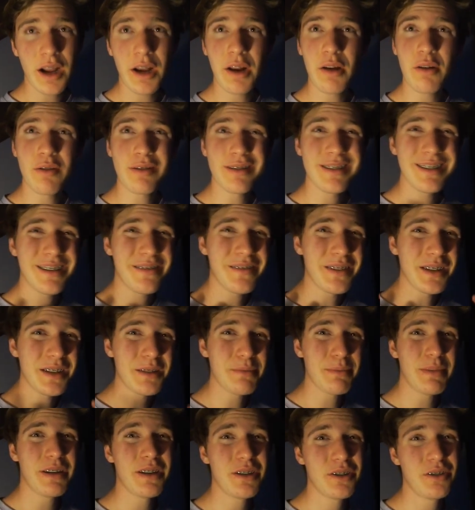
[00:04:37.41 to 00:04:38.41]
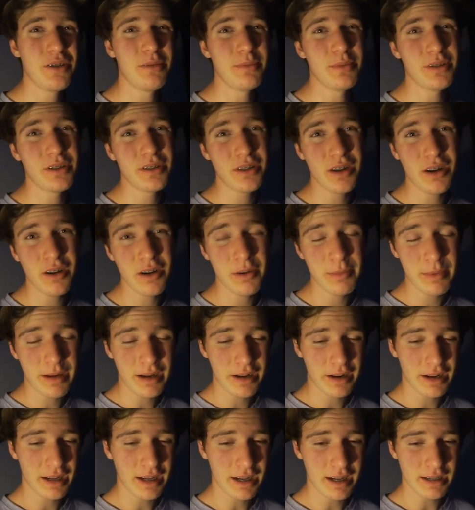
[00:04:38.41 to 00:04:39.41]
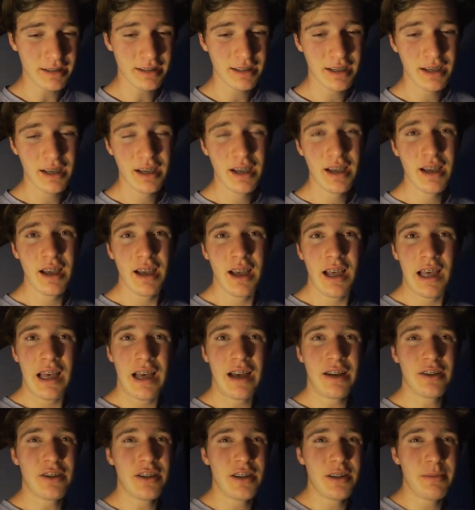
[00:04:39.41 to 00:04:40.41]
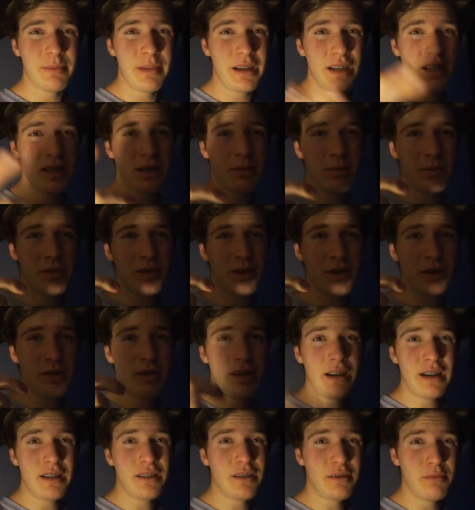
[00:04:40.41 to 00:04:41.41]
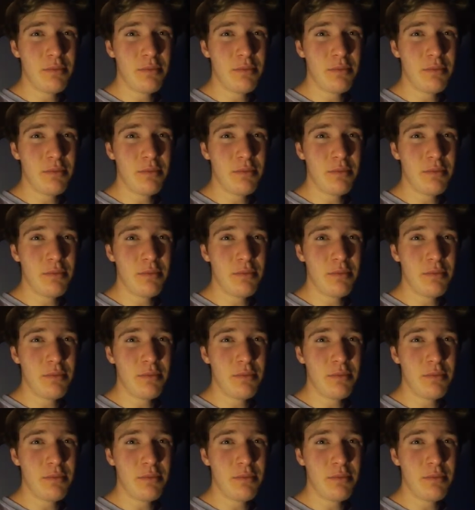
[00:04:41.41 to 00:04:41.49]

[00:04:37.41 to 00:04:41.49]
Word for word: I know it's nothing special. I'm sorry about it, guys. I'll try to make it up to you guys